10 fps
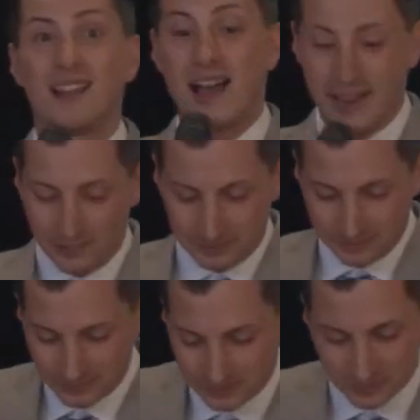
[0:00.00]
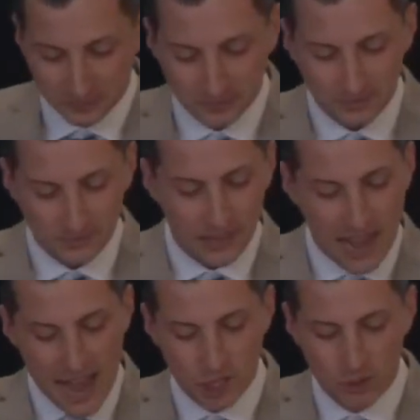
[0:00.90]
lying.
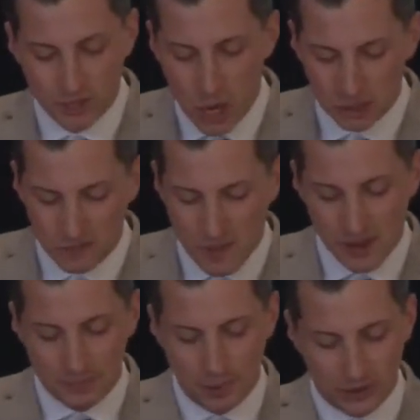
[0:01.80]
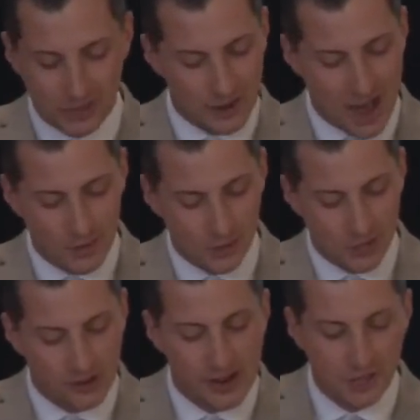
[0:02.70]
As a result of being bullied when I was
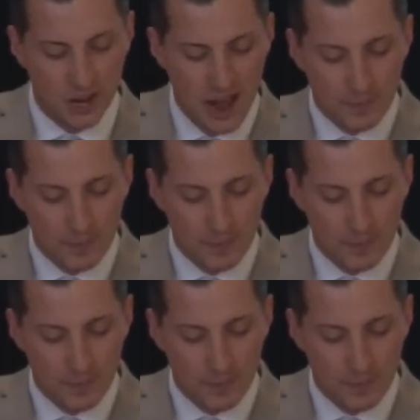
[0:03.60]
your age,